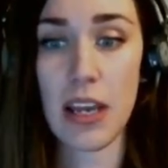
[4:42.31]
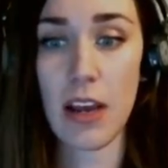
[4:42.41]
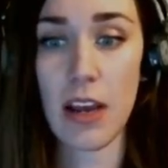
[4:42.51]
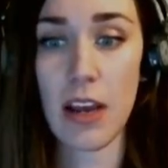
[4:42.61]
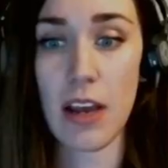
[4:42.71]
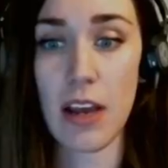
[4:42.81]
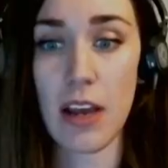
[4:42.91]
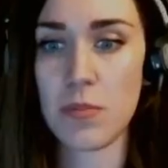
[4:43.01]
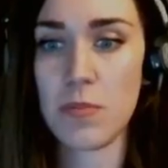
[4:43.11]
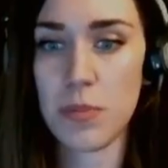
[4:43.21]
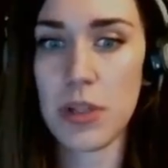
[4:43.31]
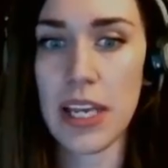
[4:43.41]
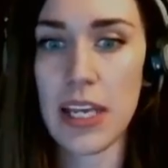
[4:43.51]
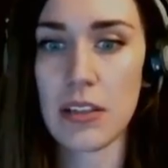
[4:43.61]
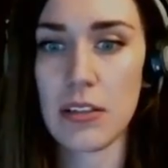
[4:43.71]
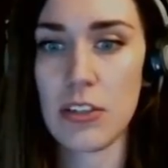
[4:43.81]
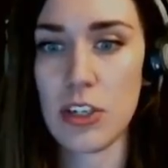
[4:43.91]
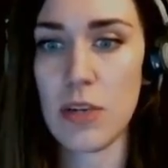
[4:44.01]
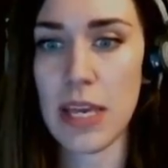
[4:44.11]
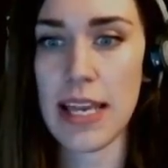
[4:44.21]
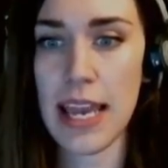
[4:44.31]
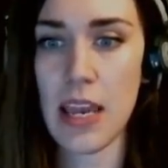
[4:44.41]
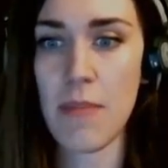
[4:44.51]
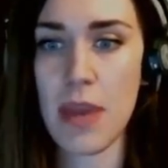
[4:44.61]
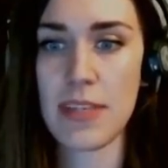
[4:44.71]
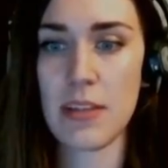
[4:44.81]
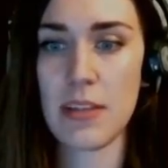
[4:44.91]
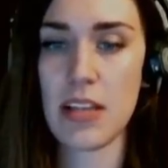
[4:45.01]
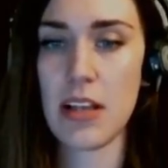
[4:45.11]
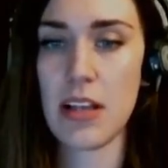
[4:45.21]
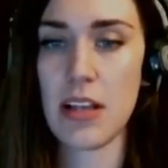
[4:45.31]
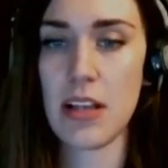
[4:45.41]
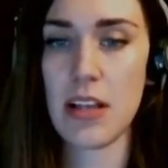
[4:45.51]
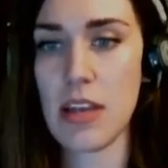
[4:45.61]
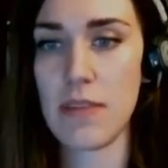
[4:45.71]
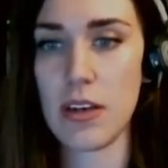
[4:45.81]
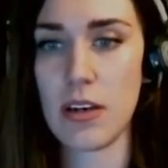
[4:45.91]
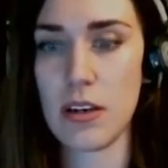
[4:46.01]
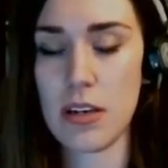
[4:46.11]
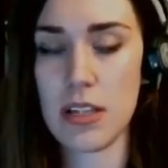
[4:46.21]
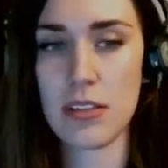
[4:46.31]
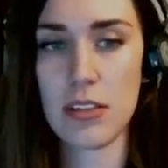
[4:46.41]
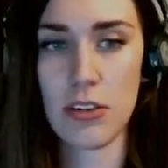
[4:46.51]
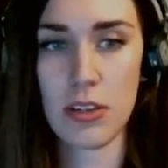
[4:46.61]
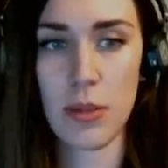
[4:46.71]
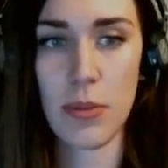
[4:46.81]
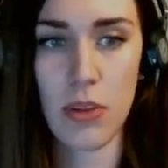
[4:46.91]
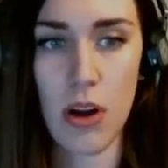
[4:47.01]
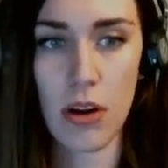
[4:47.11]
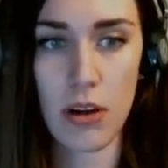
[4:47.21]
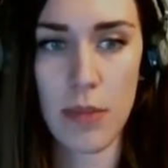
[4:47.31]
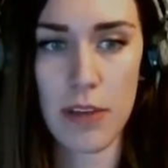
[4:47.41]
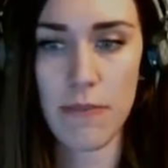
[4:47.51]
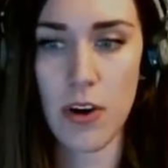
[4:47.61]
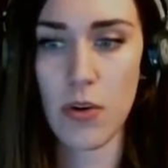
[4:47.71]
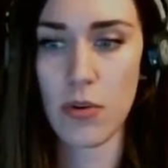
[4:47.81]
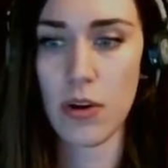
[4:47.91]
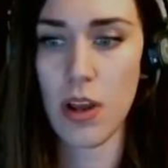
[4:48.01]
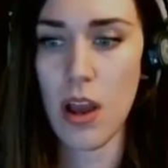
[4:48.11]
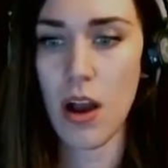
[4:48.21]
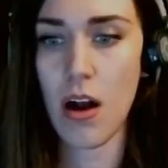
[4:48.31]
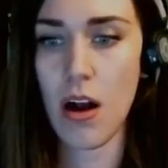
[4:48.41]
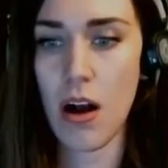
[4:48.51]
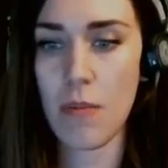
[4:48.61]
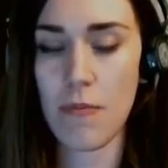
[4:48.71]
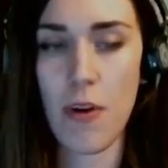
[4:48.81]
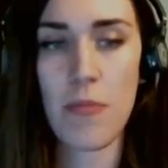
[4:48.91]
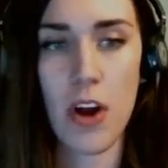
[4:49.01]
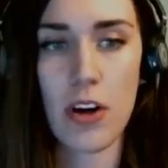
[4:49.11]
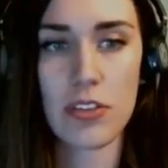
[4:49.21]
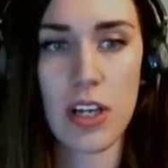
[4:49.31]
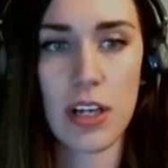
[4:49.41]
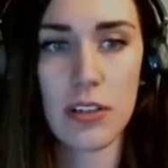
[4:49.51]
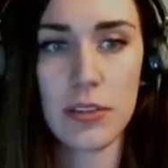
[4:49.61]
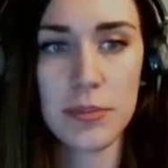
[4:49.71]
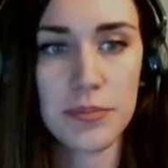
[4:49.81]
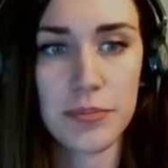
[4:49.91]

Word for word: I felt like I was playing a legitimate game, maybe something that wouldn't even necessarily belong on my phone mm-hmm. um, mm. from the art style.